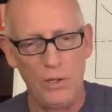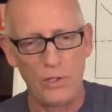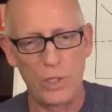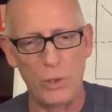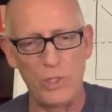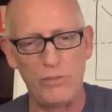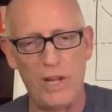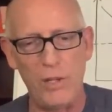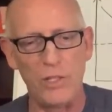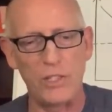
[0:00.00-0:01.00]
So we should
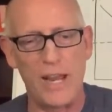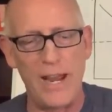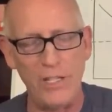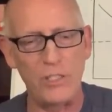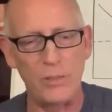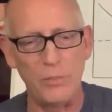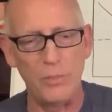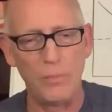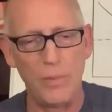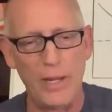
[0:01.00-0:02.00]
follow the science
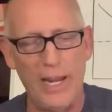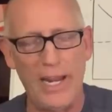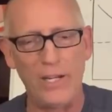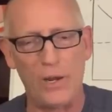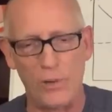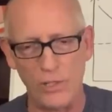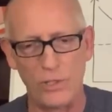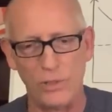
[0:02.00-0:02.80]
and our